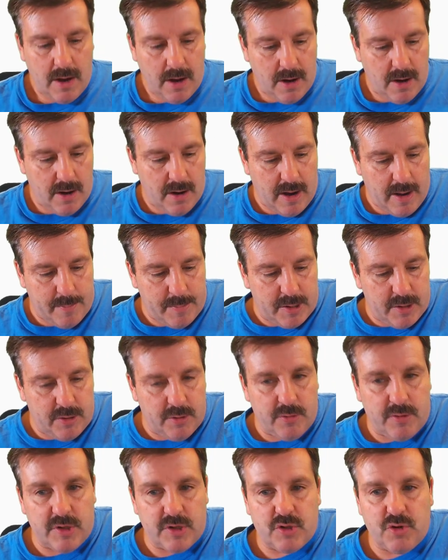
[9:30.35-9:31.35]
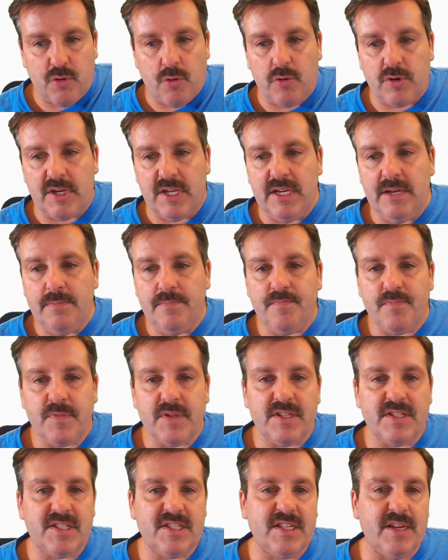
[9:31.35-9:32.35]
I'm going to do Control D,
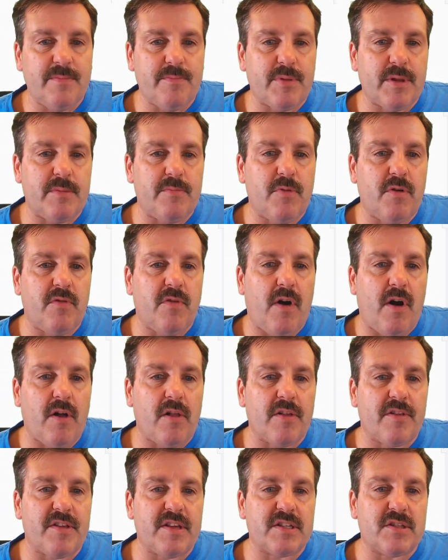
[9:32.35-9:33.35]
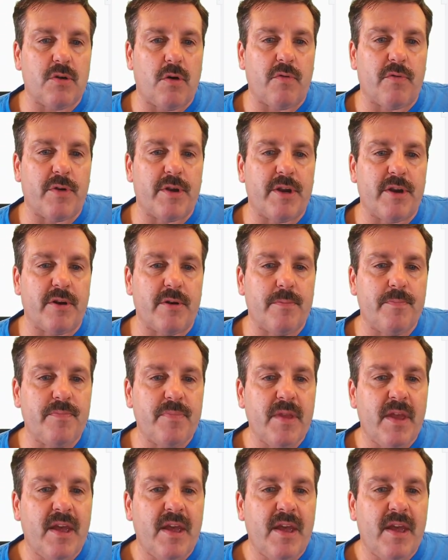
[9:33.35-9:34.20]
simply move all of this over here,